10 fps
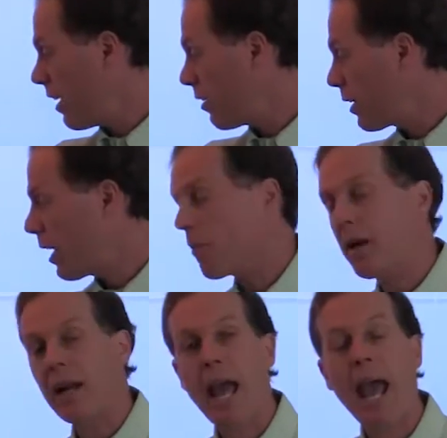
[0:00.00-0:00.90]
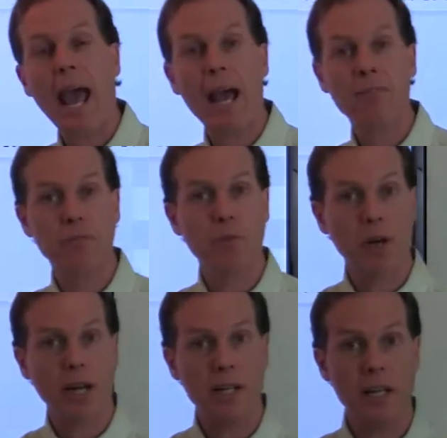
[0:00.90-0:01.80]
I only got about half of
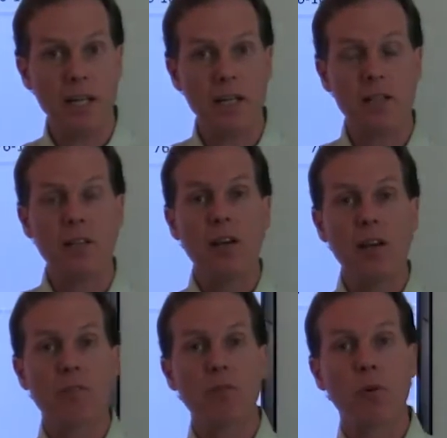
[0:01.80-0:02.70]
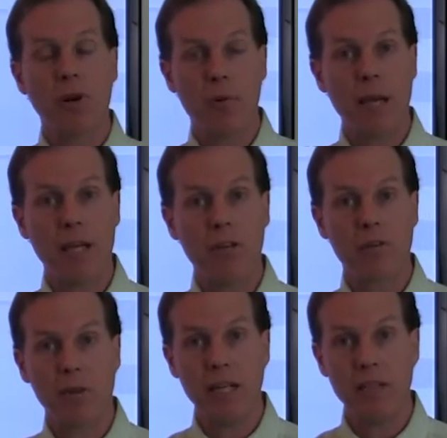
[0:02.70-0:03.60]
what I need for omega
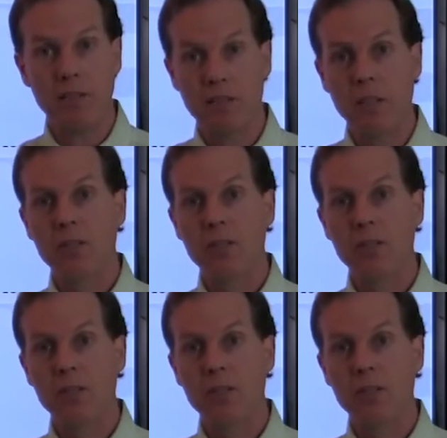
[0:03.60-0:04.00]
threes.